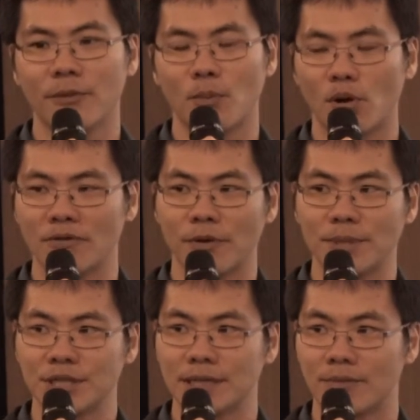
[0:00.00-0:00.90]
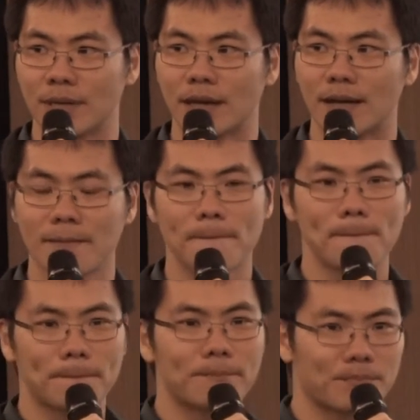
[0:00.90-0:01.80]
more information that we got.
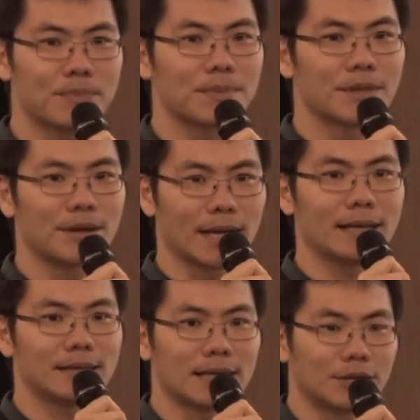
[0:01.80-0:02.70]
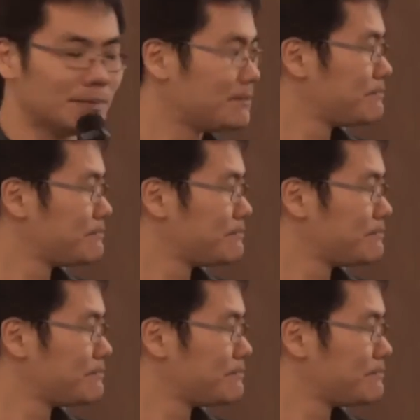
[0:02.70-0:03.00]
Okay, thank you.